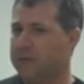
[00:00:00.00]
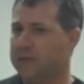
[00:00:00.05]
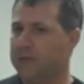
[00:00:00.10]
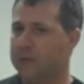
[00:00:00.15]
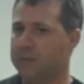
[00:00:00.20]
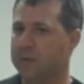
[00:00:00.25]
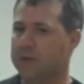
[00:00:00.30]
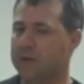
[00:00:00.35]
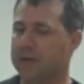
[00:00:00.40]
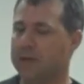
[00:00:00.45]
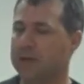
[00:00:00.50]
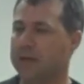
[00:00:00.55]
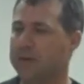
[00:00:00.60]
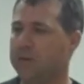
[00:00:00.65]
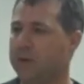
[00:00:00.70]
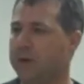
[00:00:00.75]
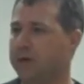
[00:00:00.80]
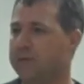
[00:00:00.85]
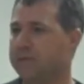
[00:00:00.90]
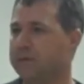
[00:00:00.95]
typically
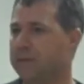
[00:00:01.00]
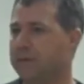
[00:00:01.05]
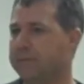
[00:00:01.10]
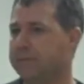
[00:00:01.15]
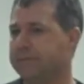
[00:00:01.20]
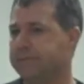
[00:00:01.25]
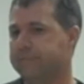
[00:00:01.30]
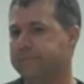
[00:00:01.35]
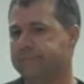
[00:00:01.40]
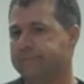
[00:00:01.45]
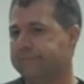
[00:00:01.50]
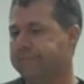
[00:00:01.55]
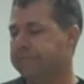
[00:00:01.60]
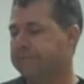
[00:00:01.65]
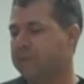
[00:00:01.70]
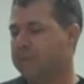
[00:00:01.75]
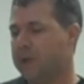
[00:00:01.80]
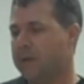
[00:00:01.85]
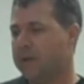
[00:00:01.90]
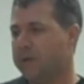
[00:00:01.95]
anywhere from
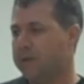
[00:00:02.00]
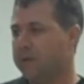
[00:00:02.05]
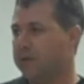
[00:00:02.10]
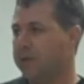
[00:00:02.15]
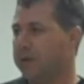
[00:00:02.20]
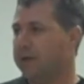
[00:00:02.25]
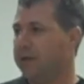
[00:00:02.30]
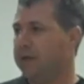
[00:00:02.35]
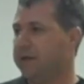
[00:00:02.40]
30